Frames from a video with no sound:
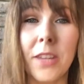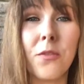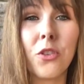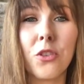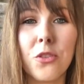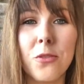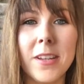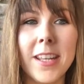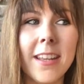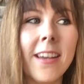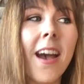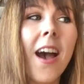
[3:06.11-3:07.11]
If you're
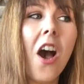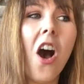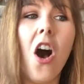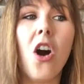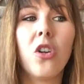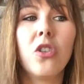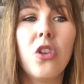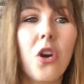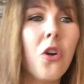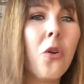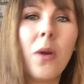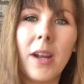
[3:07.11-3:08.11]
unique, I'll
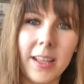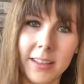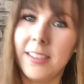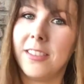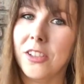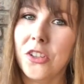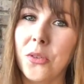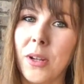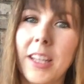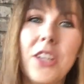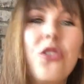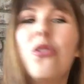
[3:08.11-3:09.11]
know when I listen to
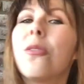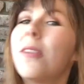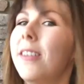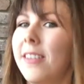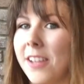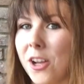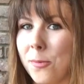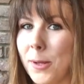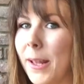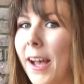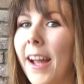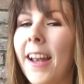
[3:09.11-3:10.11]
it. Like, you don't need to tell
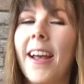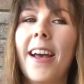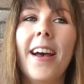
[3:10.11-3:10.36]
me that.